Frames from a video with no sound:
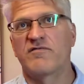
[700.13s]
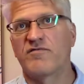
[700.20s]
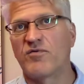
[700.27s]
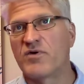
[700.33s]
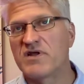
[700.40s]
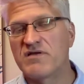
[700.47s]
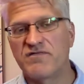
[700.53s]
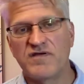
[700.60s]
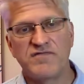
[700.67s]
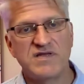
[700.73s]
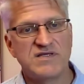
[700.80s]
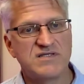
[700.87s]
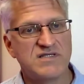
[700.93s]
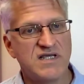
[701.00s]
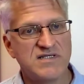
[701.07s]
40,
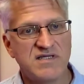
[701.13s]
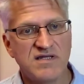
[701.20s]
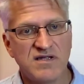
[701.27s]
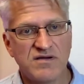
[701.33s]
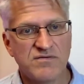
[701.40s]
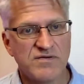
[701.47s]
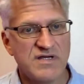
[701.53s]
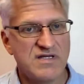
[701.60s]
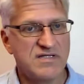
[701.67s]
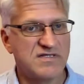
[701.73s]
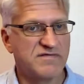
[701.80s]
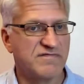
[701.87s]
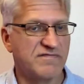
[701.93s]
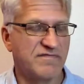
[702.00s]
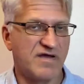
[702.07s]
50, 60
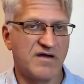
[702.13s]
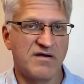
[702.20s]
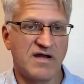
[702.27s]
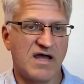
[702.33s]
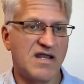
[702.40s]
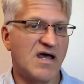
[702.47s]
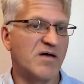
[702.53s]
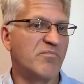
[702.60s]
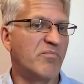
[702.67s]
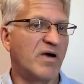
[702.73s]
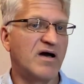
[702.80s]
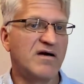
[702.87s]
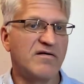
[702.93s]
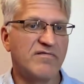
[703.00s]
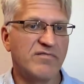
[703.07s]
degrees Fahrenheit
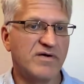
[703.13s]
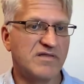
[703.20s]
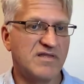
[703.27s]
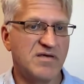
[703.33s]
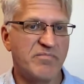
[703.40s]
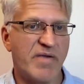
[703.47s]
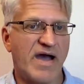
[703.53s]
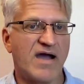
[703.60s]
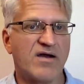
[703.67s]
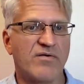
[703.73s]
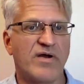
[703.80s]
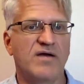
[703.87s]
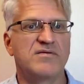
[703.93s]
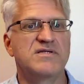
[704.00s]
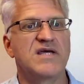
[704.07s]
above what the
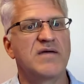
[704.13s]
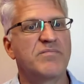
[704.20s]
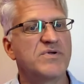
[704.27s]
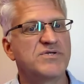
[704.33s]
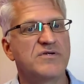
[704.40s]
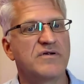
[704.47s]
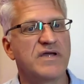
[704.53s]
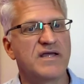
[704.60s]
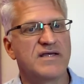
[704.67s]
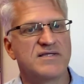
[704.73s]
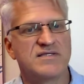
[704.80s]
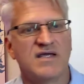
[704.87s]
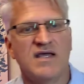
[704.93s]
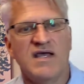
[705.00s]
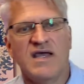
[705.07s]
background temperature
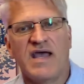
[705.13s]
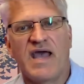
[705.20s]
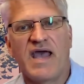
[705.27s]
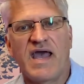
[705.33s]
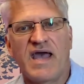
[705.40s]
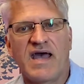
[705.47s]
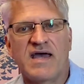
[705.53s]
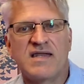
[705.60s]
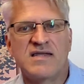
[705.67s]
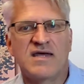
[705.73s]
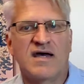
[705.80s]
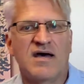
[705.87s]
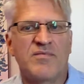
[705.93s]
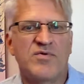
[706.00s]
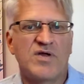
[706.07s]
is. And
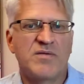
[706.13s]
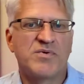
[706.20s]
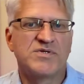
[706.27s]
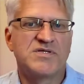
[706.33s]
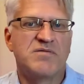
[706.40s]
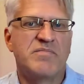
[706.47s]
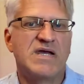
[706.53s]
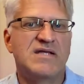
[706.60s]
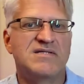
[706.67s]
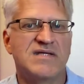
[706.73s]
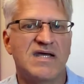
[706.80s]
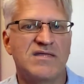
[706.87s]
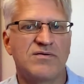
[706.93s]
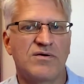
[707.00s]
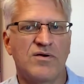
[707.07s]
they're able to
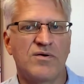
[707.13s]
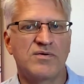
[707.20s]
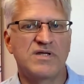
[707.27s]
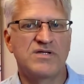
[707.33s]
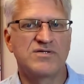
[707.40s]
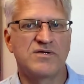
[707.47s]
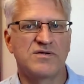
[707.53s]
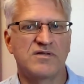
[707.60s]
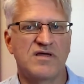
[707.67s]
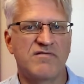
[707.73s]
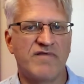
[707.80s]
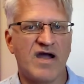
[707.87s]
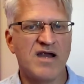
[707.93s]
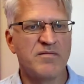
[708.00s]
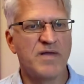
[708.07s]
maintain their own internal
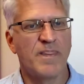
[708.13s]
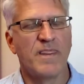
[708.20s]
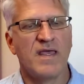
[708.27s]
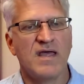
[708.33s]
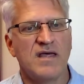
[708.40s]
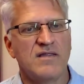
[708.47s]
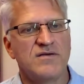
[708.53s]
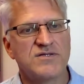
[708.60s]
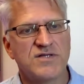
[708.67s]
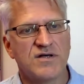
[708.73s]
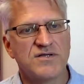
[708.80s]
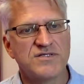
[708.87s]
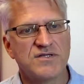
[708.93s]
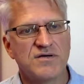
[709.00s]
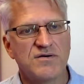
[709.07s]
environment. There's
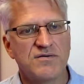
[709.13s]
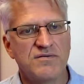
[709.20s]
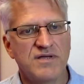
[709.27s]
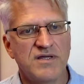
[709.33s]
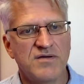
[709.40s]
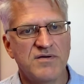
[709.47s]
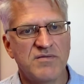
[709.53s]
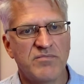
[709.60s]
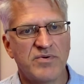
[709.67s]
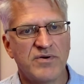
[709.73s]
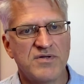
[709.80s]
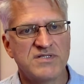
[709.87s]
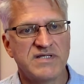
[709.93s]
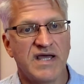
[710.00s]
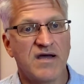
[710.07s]
also, in
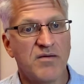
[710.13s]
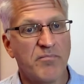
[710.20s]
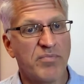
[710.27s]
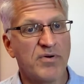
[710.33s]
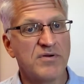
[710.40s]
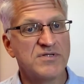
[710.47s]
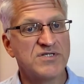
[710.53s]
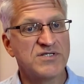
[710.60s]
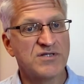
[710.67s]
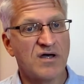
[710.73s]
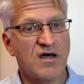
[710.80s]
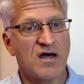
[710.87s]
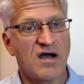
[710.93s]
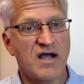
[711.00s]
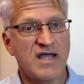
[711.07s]
birds now, bird
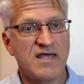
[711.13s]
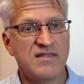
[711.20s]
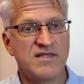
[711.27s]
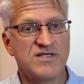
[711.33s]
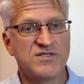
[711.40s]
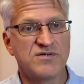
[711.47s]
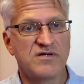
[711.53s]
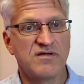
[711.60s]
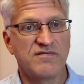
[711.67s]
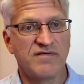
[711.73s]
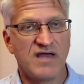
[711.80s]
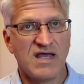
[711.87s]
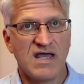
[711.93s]
song in this sort of